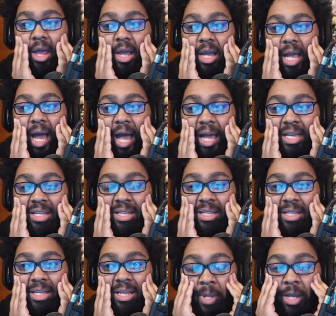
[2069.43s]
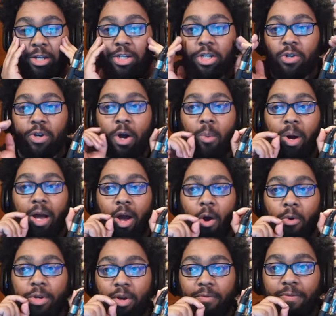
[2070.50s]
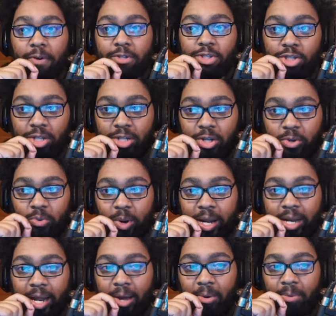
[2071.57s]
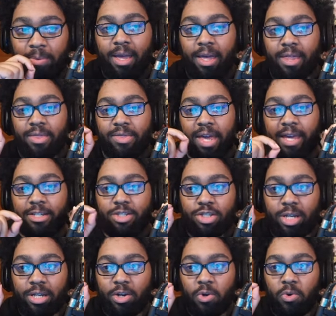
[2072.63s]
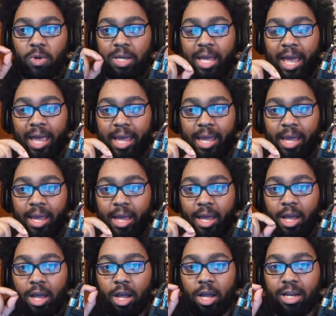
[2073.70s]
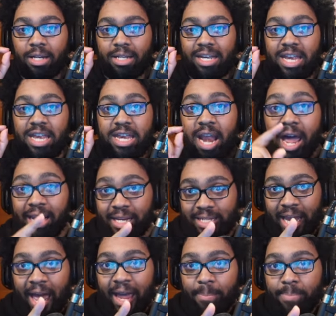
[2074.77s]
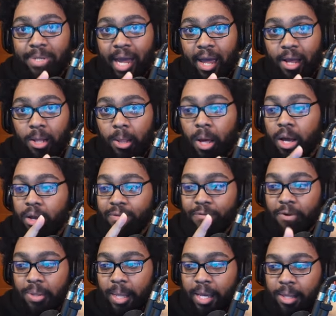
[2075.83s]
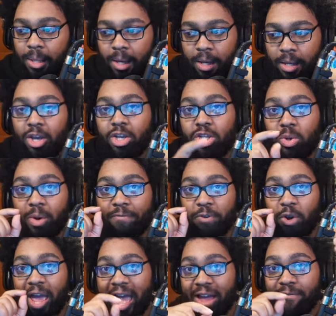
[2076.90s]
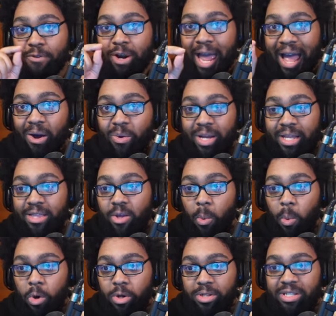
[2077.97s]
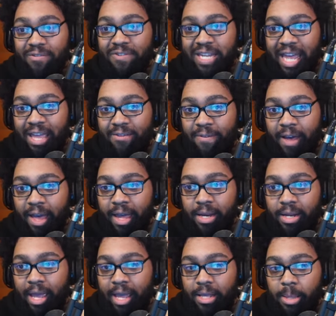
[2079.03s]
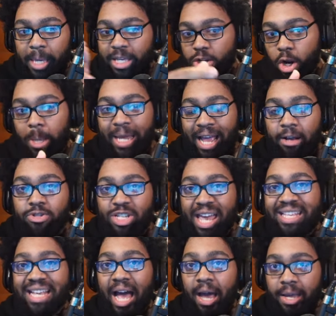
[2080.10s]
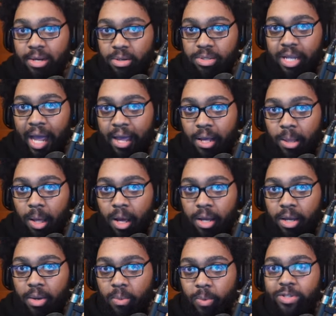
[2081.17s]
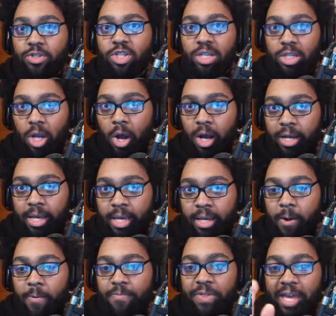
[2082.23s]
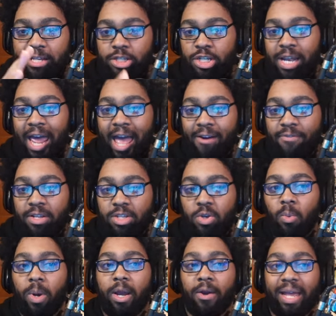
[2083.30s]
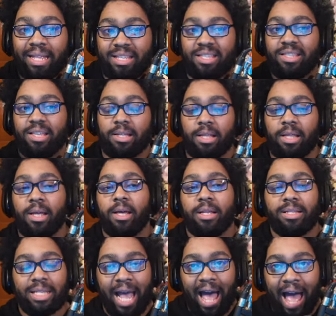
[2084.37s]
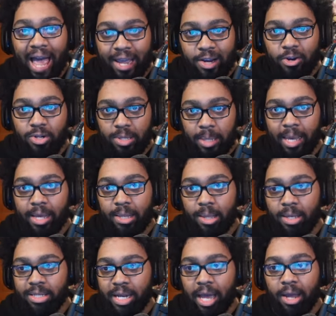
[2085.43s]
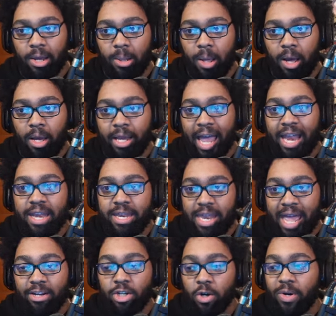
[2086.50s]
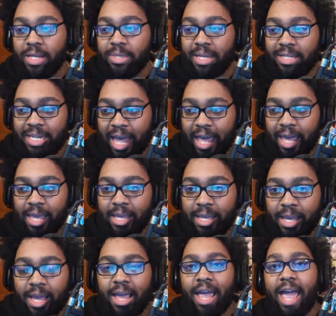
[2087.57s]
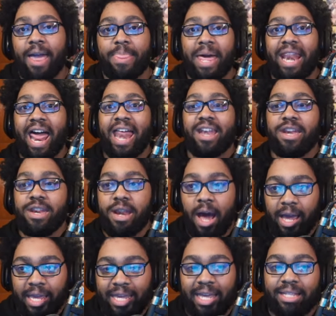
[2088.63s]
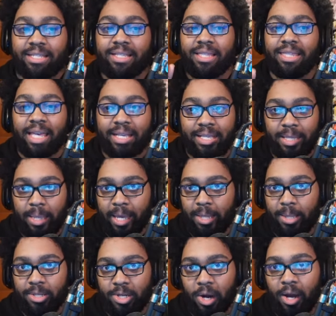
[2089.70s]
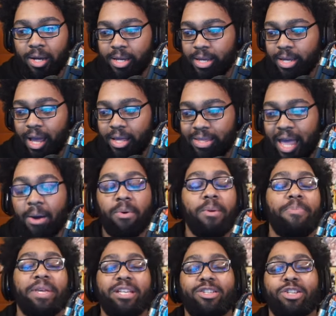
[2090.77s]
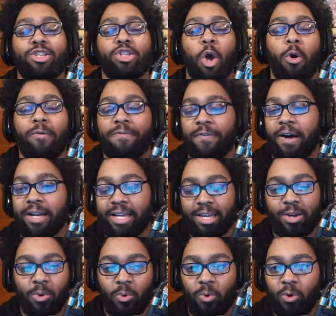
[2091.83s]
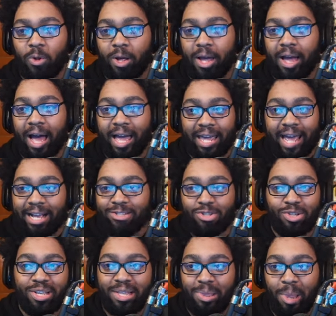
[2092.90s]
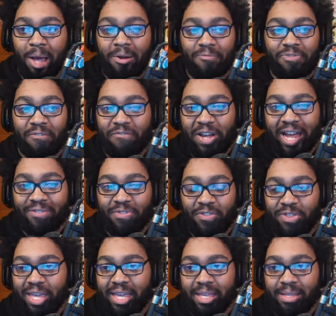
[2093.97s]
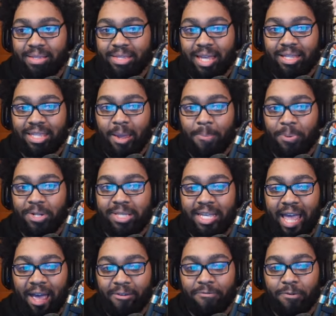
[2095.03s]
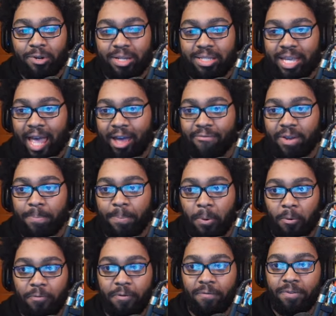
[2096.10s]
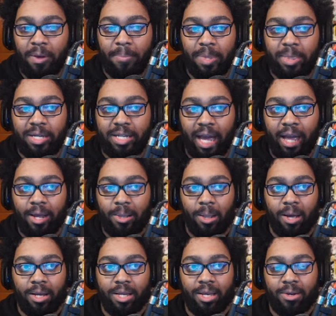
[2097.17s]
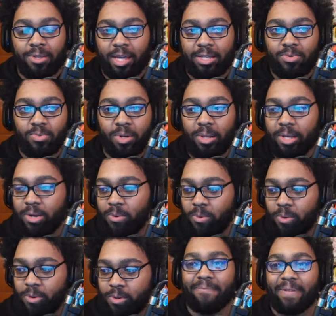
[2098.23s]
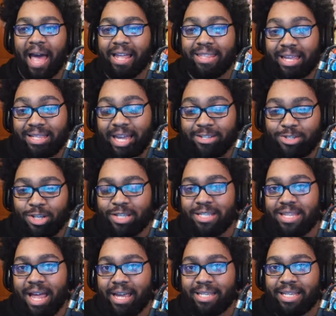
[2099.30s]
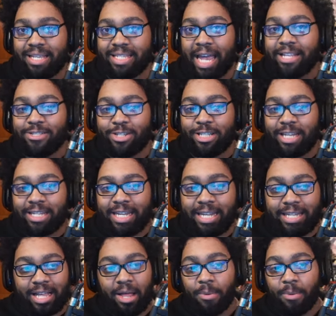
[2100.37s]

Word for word: Guys, do you know what HoYoverse should do right now? They should create nighttime dialogue for Layla. So if you're ever out in the world of Teyvat, like, you know, like how she has idle dialogue when she's talking, they should have it to where it's the tired Layla dialogue during the day, and then at night it's this Layla talking. That would be so fucking cool. I actually love the fact that they put the effort into having both of them in the dialogue here. That's really cool. I think that's just nice attention to detail.